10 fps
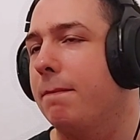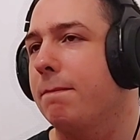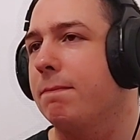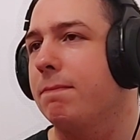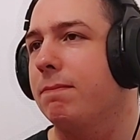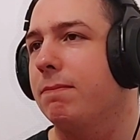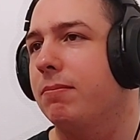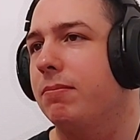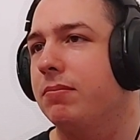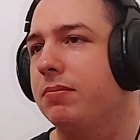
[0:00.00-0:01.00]

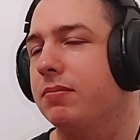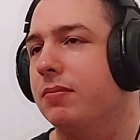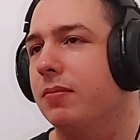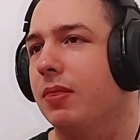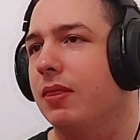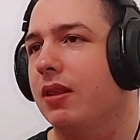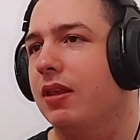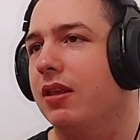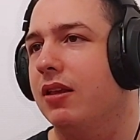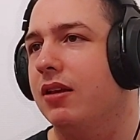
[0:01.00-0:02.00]

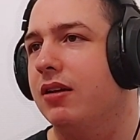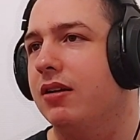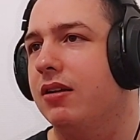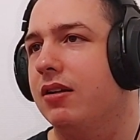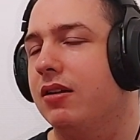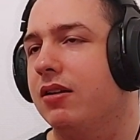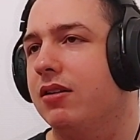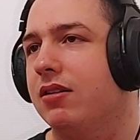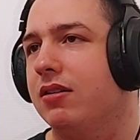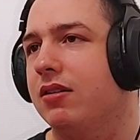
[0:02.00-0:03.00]

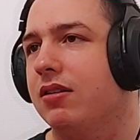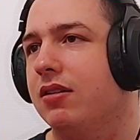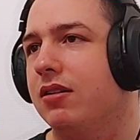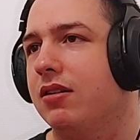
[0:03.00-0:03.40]
(no one is talking)